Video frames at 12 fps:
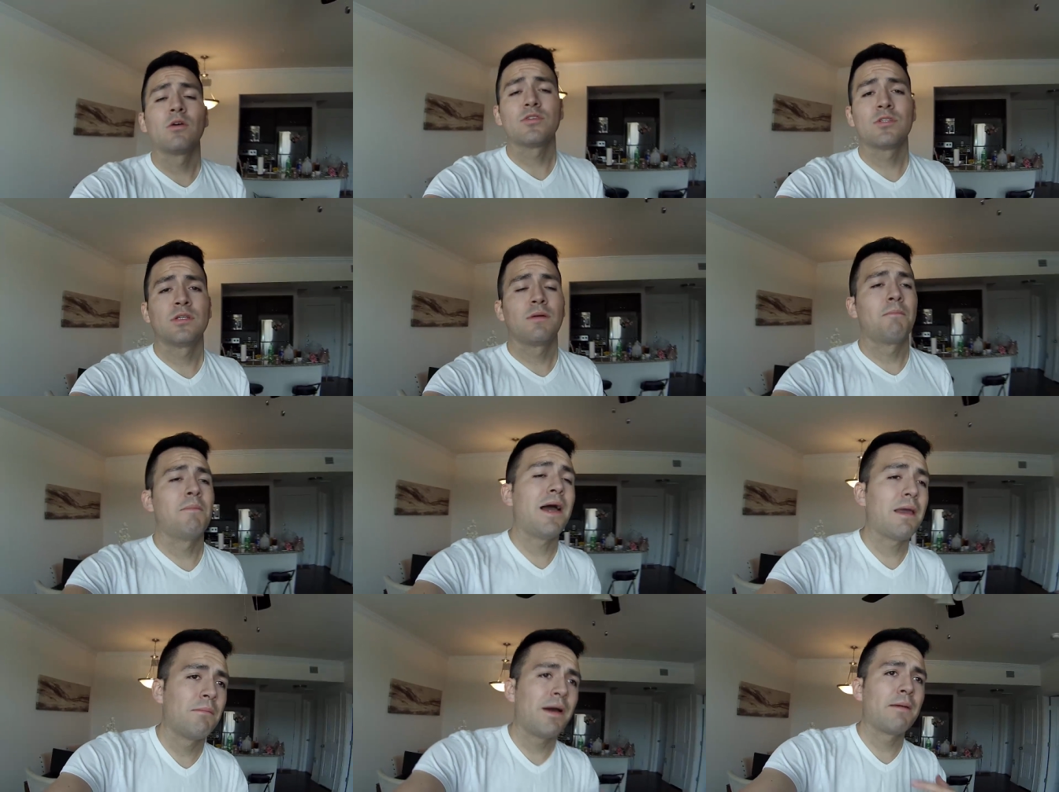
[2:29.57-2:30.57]
else,
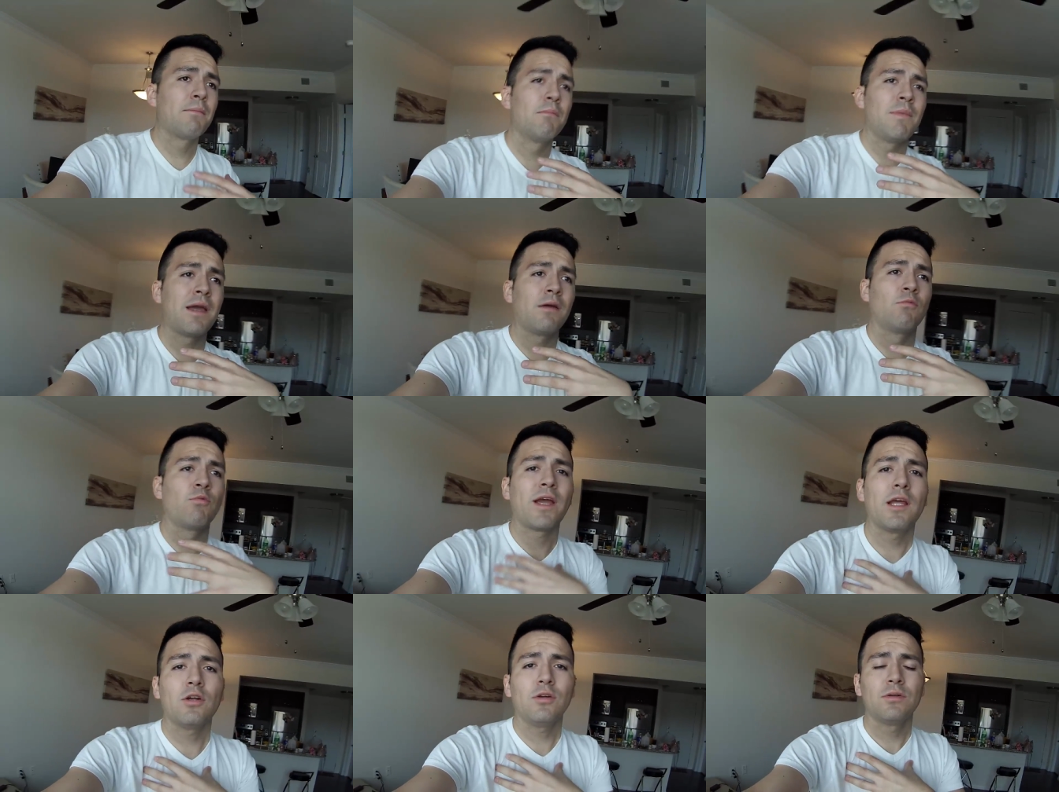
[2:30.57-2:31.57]
my, my, my
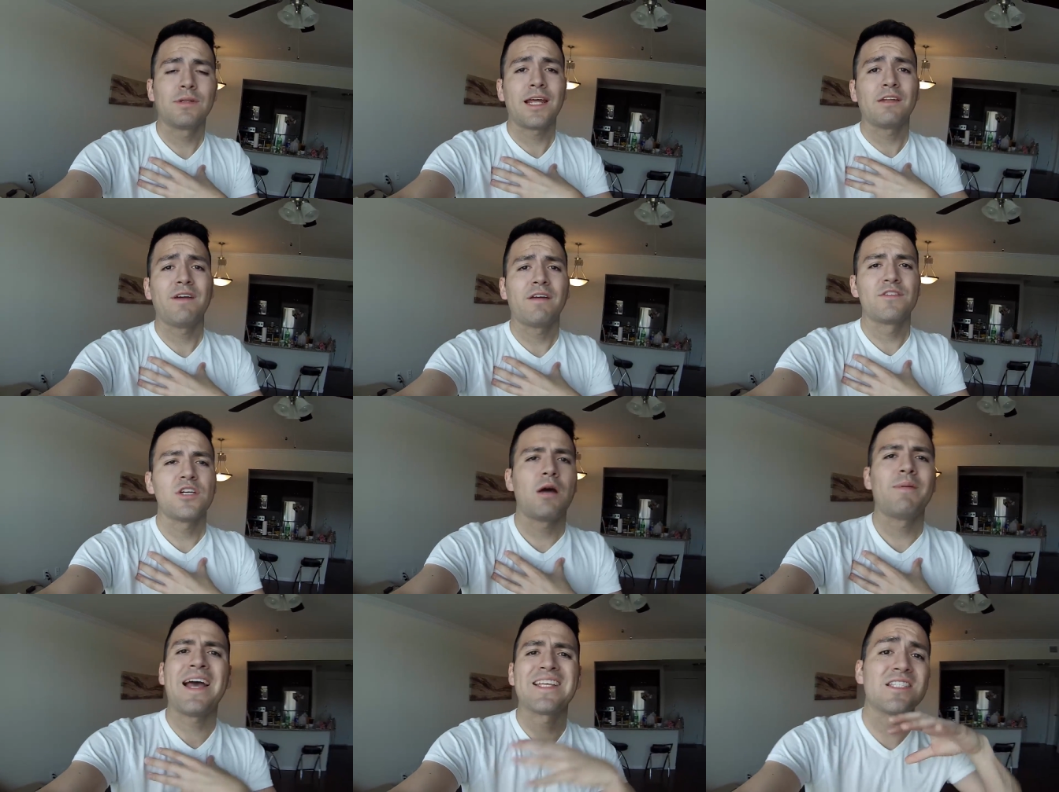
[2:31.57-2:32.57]
regular 9 to 5
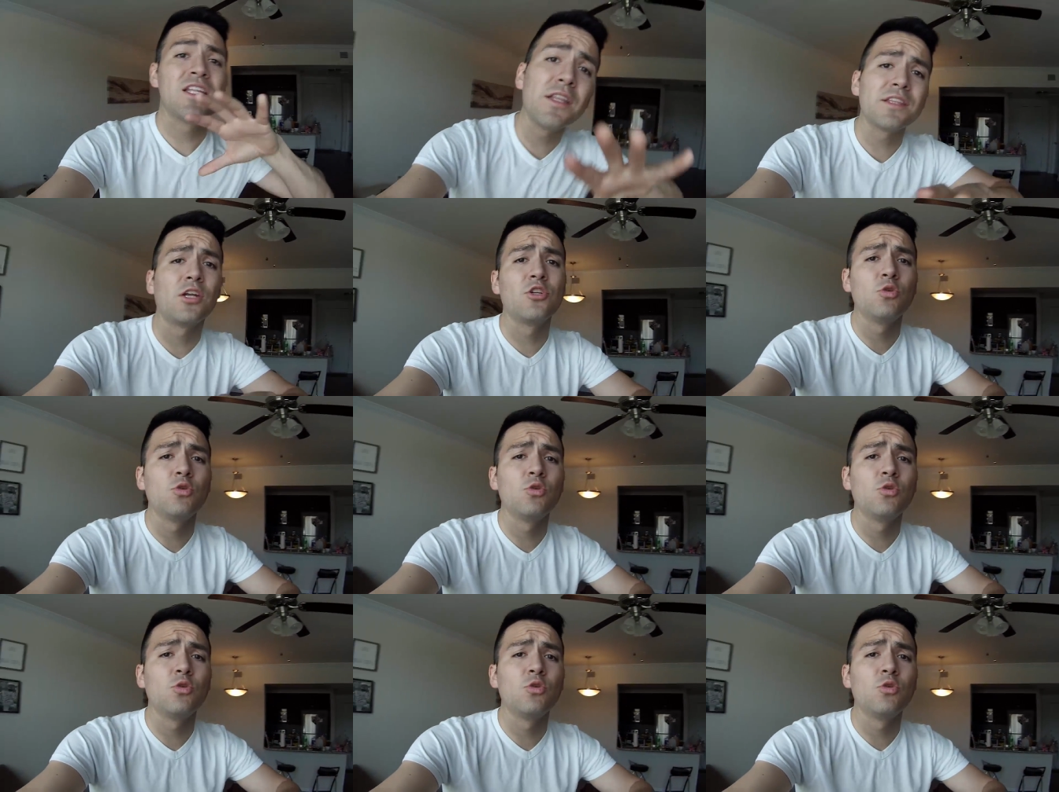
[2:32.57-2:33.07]
job has nothing to